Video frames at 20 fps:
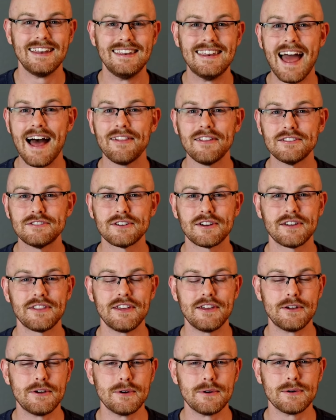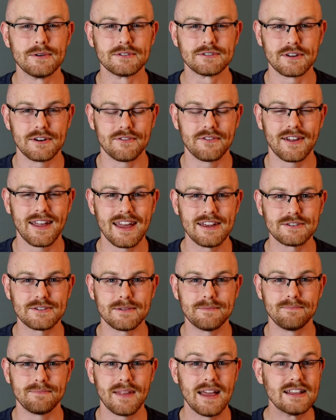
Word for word: Now let's look at the Google certification.